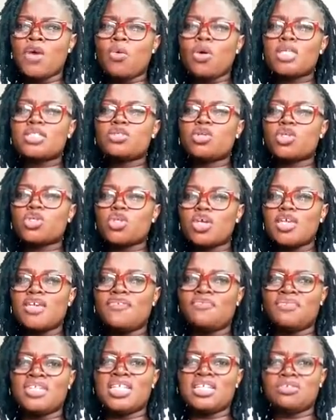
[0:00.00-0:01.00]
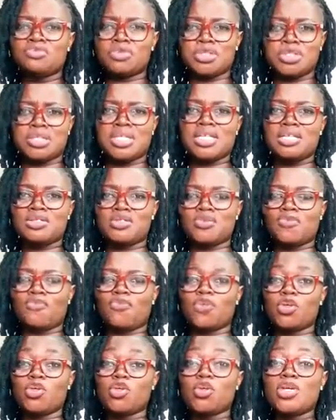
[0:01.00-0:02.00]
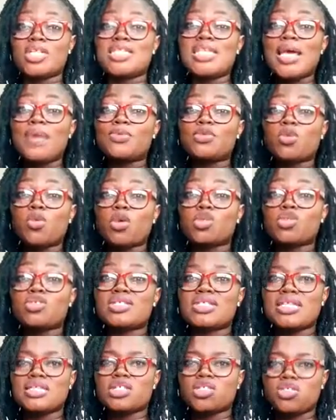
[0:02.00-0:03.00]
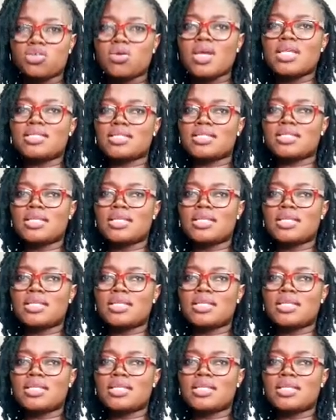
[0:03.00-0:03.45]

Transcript: What does your evening routine do for you? It helps you to distress.